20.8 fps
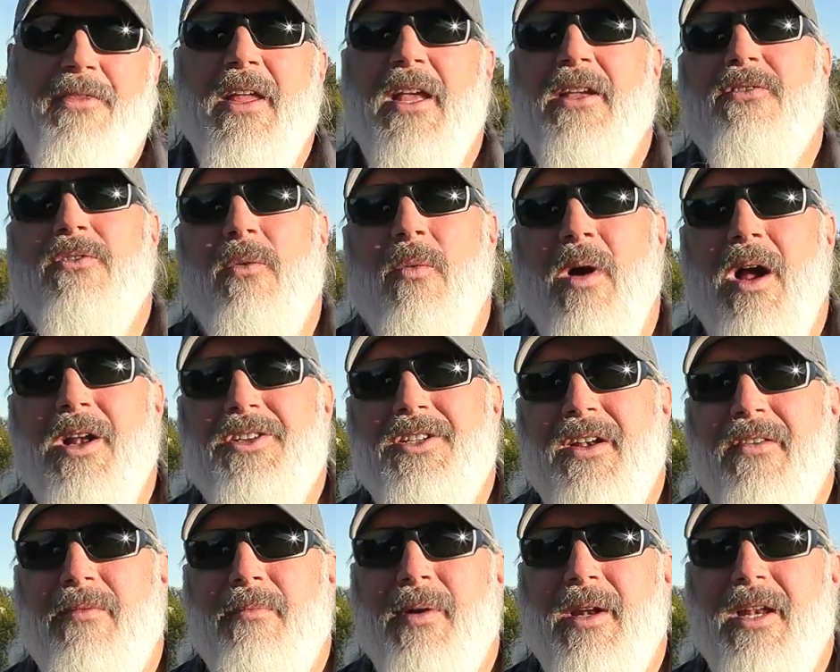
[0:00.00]
thanks for
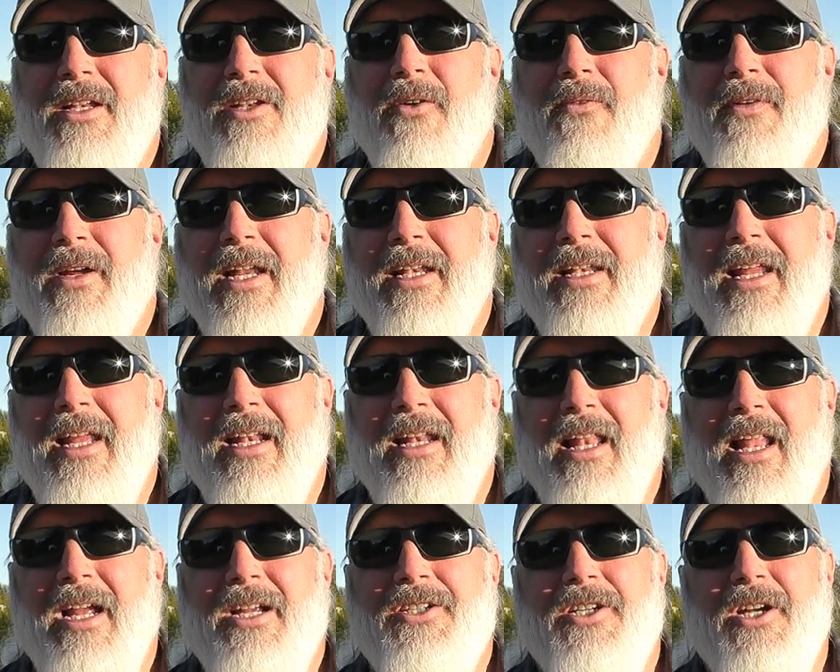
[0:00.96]
watching, everybody. Don't forget to hit
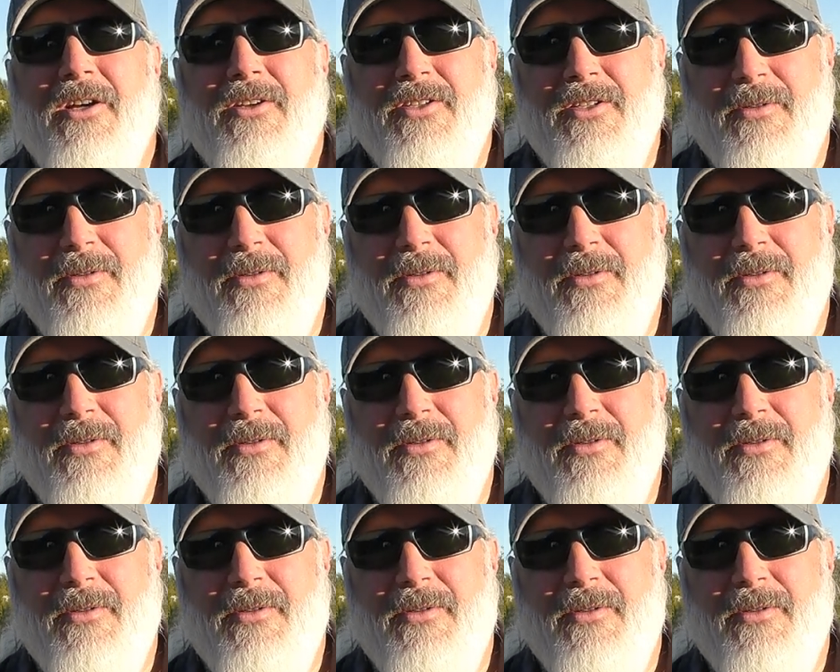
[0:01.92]
like, share, and